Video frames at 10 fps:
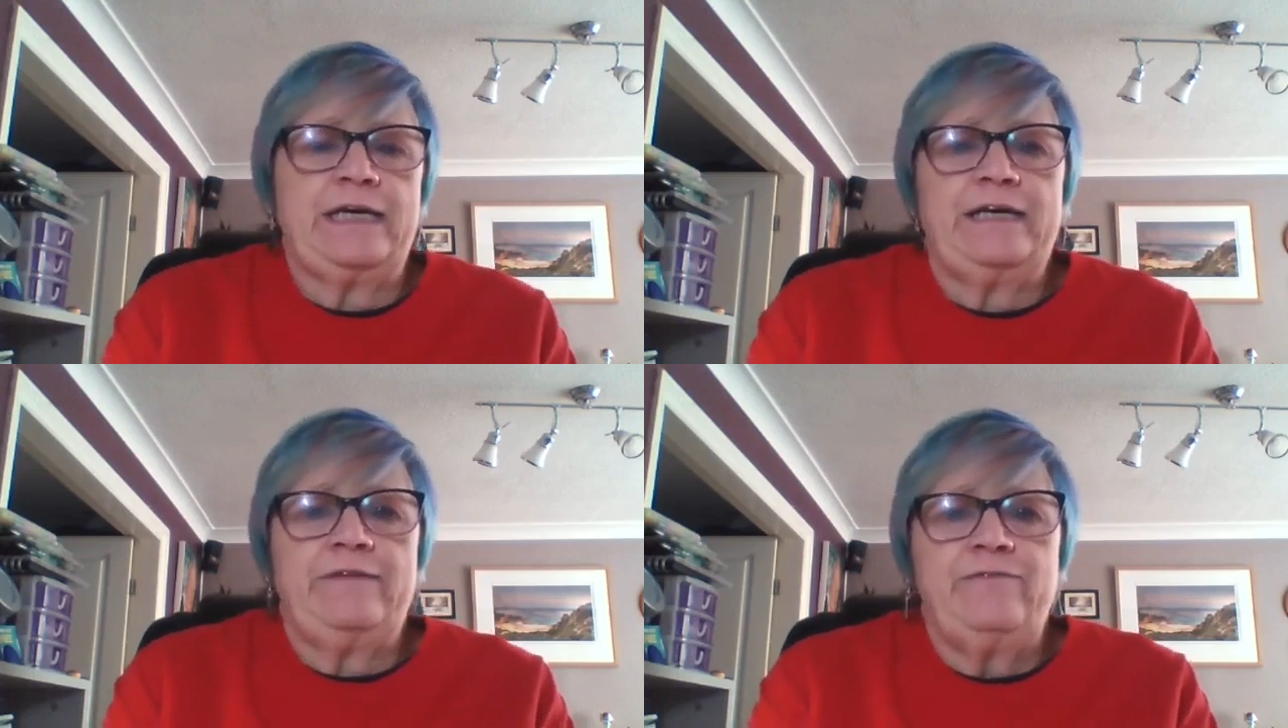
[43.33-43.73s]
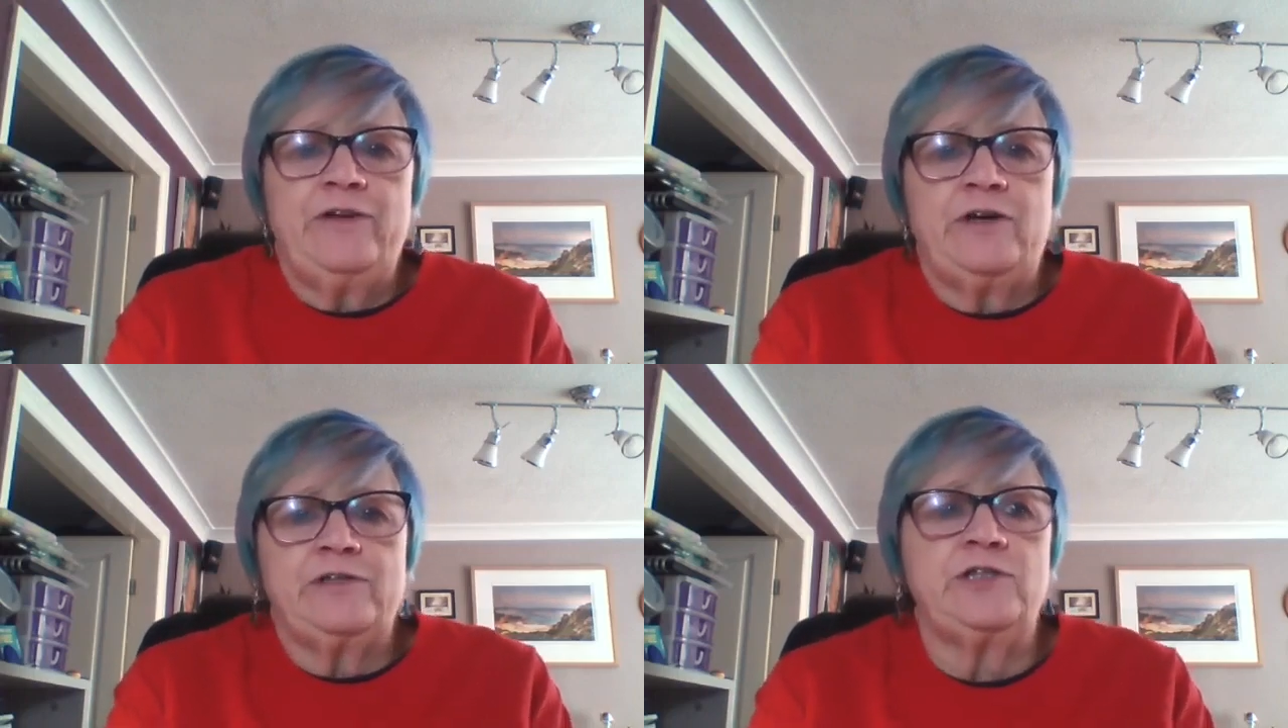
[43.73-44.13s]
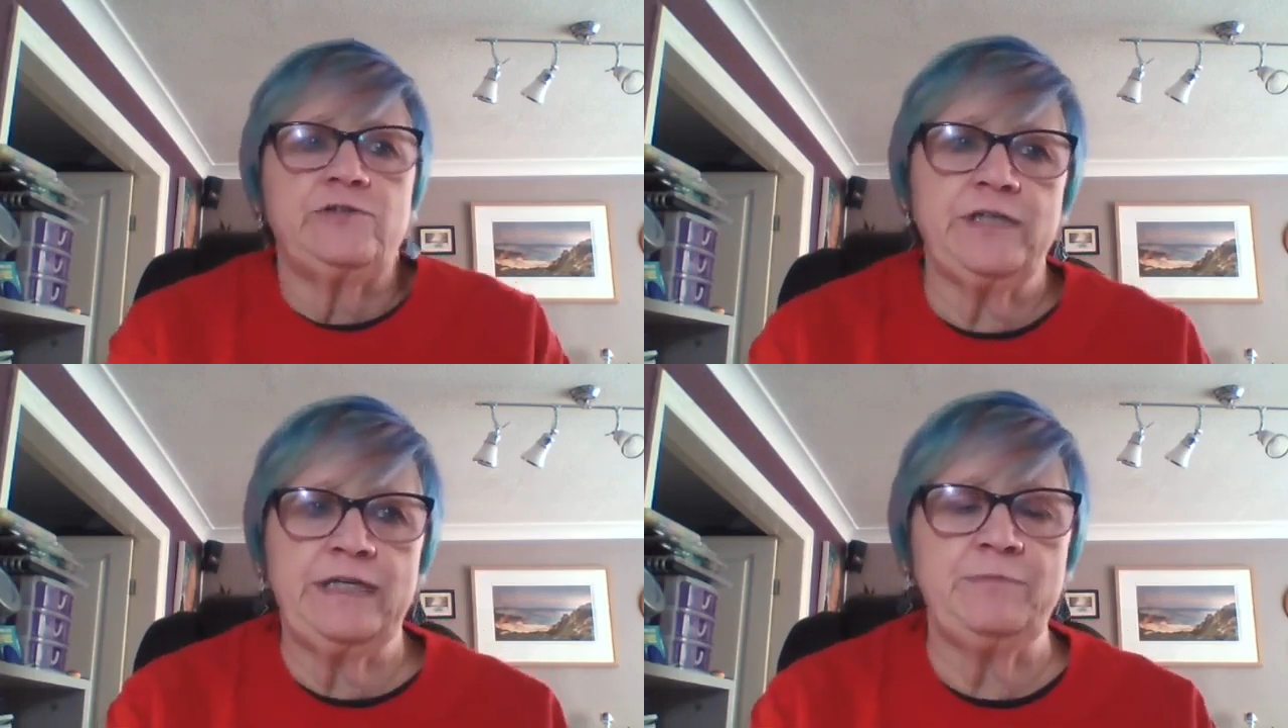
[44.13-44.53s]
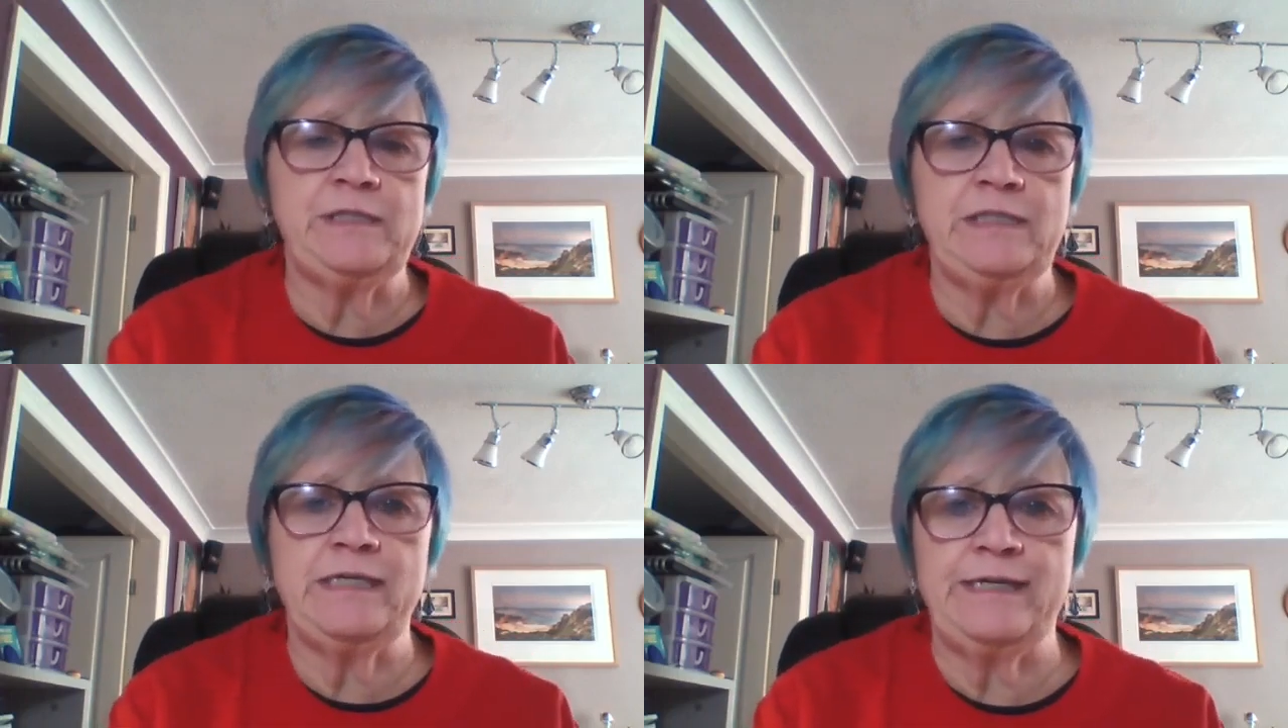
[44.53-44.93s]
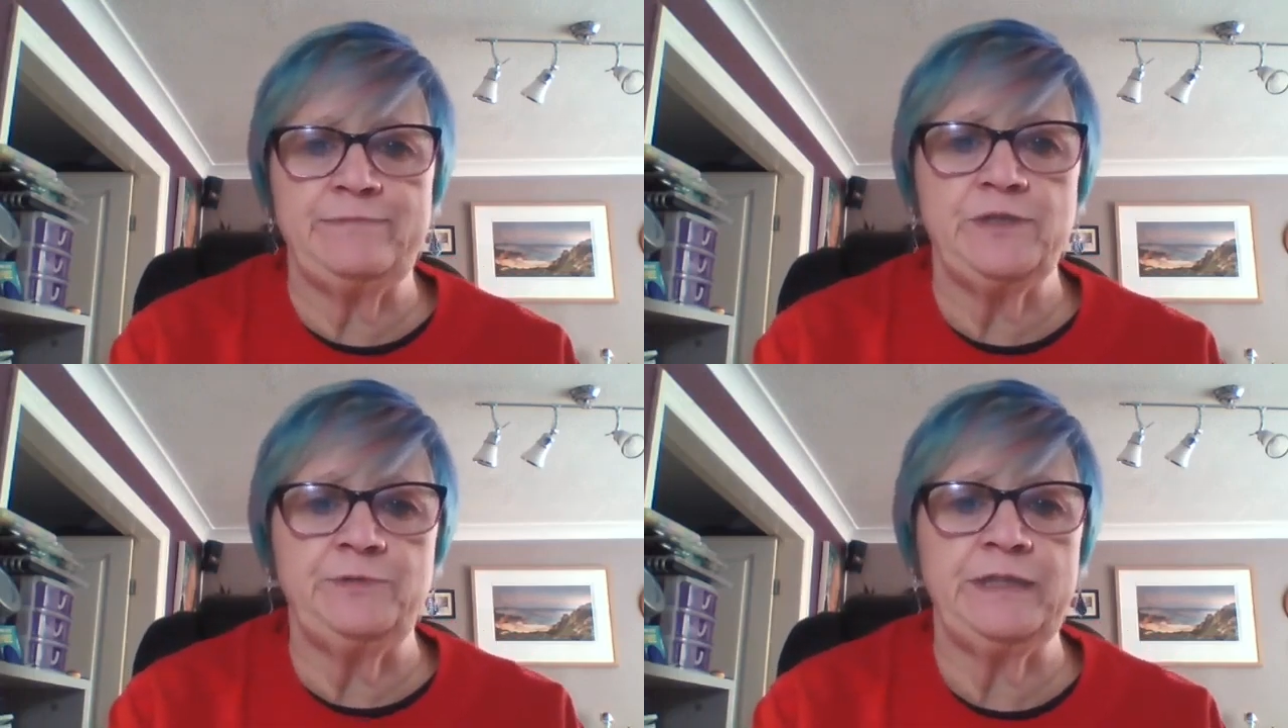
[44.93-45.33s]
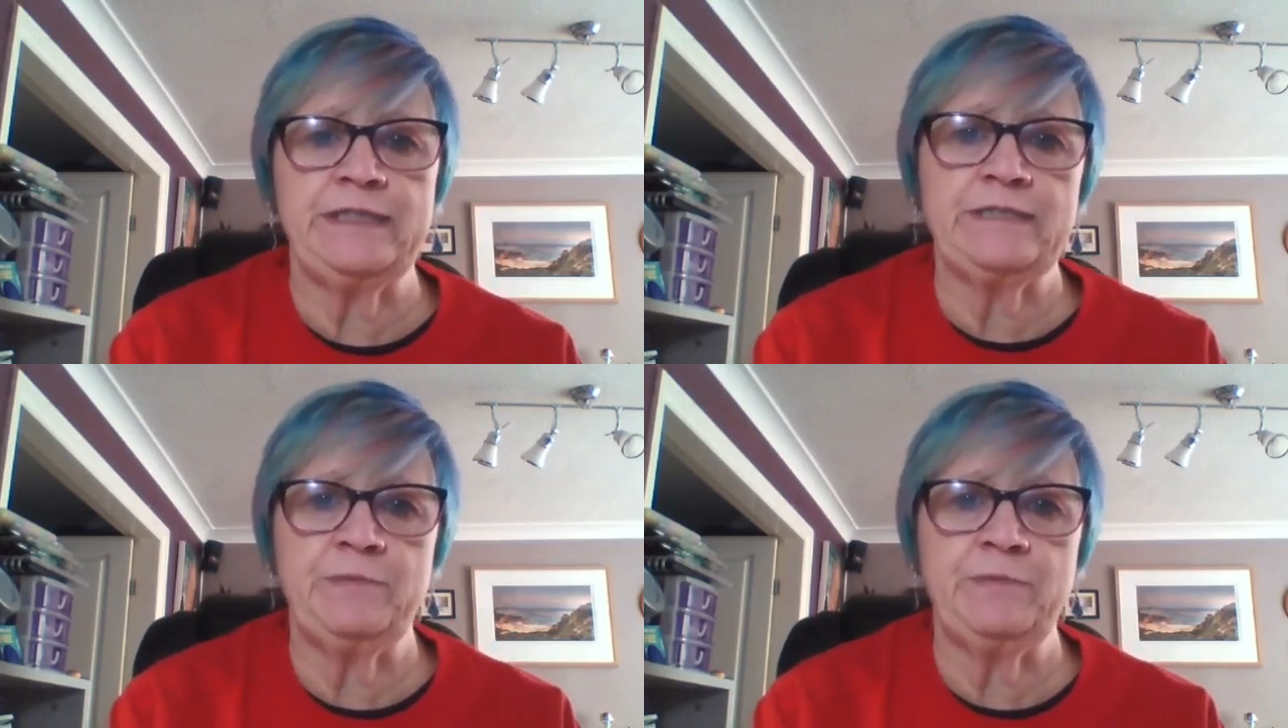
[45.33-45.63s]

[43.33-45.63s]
I've not told anybody that I'm doing this,